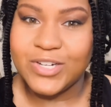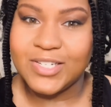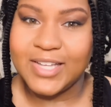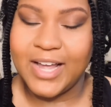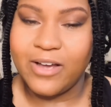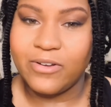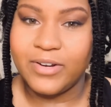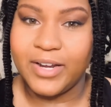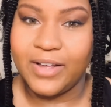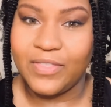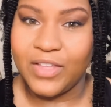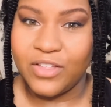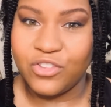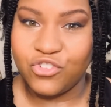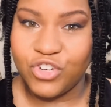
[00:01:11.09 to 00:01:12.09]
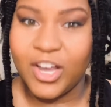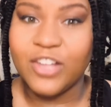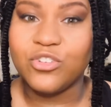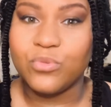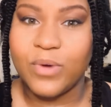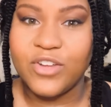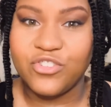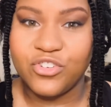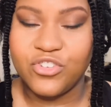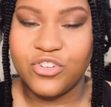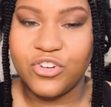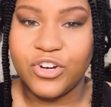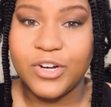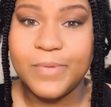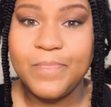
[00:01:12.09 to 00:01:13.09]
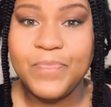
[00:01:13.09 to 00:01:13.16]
sounding than the chest register.